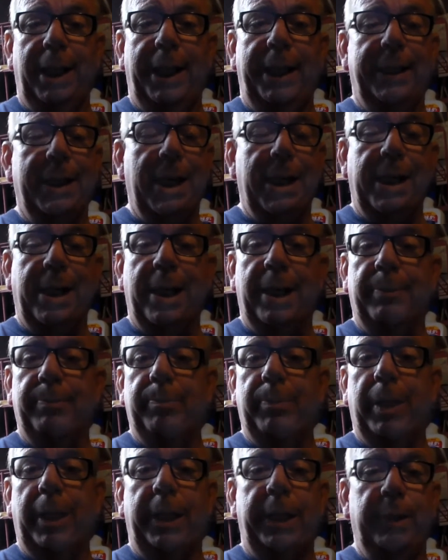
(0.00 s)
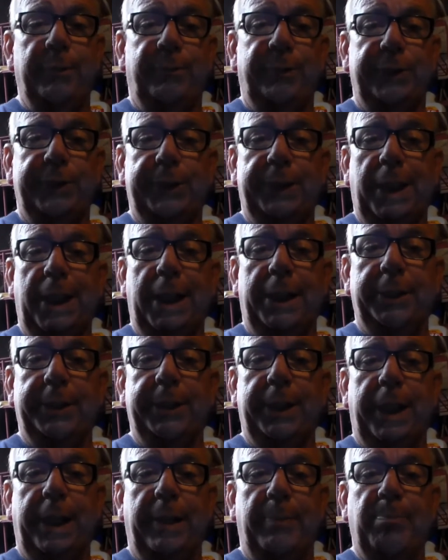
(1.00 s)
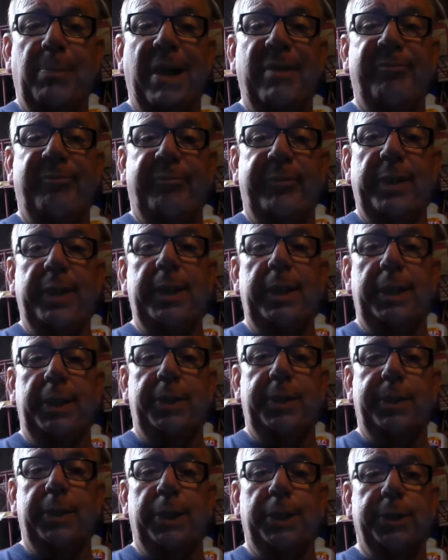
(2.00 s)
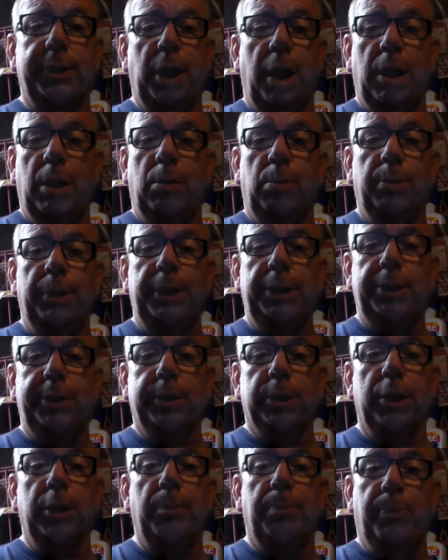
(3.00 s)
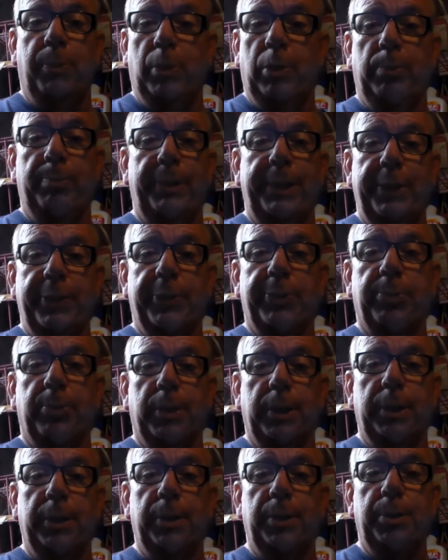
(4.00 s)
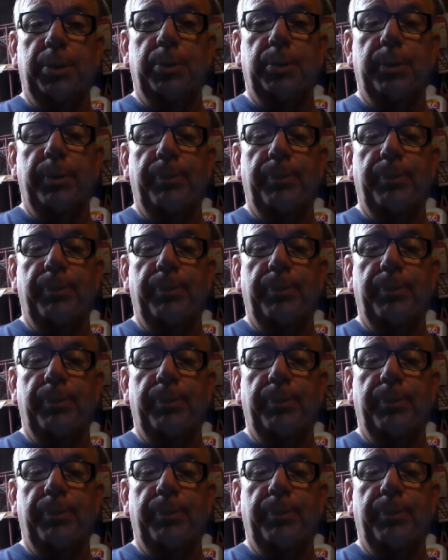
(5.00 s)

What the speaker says: and I emphasize that my faith is always going to pull me through